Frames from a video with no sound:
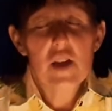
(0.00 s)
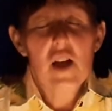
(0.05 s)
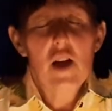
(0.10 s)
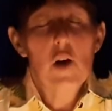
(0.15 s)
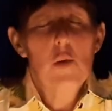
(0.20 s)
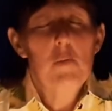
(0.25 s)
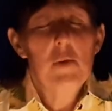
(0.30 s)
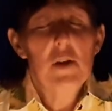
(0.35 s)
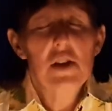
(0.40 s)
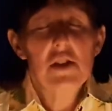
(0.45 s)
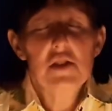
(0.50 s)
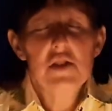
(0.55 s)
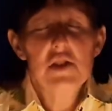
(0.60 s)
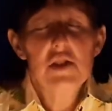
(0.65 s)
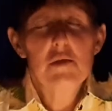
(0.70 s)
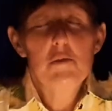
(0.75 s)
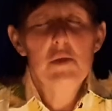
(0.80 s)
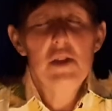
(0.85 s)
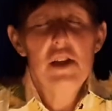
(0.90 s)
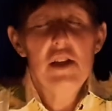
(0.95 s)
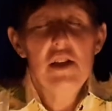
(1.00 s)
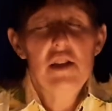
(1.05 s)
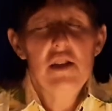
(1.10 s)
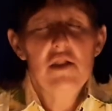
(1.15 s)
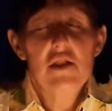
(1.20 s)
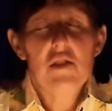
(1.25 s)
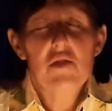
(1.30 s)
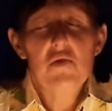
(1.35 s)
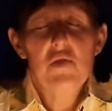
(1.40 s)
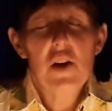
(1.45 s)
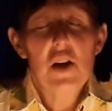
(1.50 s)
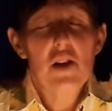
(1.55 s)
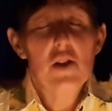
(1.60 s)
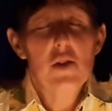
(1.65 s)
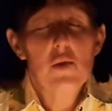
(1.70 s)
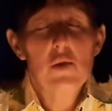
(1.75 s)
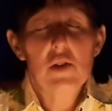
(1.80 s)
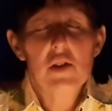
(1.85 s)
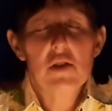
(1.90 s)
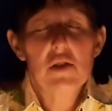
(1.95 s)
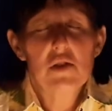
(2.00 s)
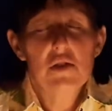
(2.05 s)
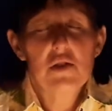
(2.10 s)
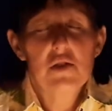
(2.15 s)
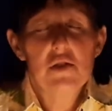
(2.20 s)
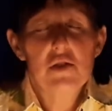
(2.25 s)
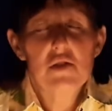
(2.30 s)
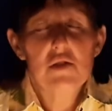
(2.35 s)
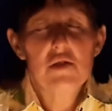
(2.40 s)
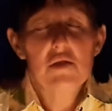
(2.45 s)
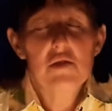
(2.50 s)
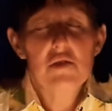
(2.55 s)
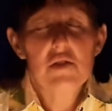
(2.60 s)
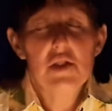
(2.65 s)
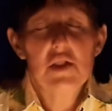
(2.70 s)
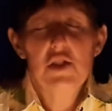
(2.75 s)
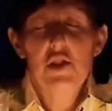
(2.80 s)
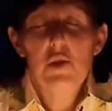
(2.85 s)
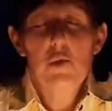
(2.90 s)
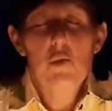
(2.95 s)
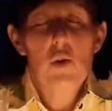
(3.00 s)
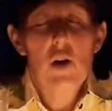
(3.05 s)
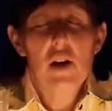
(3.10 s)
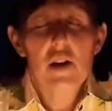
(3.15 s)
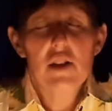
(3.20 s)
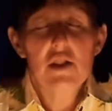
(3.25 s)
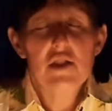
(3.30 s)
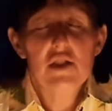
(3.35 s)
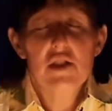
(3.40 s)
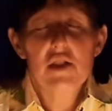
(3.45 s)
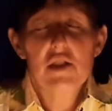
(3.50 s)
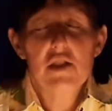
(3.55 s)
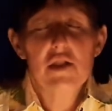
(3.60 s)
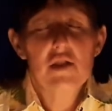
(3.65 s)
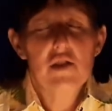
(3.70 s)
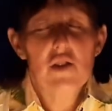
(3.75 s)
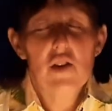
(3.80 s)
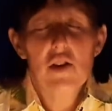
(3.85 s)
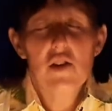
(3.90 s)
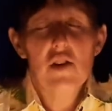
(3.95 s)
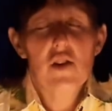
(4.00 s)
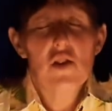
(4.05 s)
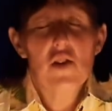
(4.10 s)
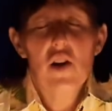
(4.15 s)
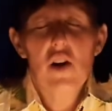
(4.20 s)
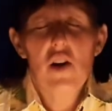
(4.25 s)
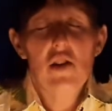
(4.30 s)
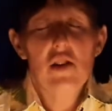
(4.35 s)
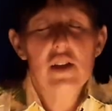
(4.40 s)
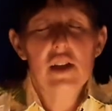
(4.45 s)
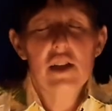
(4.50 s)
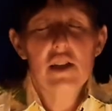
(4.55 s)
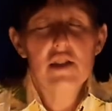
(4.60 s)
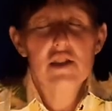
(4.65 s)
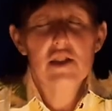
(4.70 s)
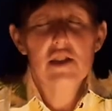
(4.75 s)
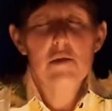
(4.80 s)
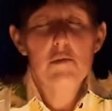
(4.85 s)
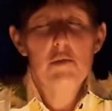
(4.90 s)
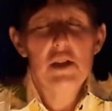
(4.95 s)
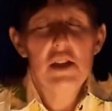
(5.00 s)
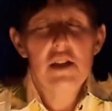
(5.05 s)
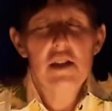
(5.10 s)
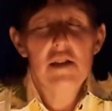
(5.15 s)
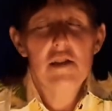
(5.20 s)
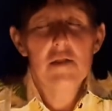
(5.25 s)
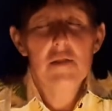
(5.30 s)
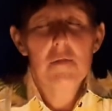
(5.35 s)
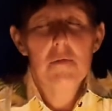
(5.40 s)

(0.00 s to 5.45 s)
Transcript: Help us to be the followers that you want us to and are calling us to be.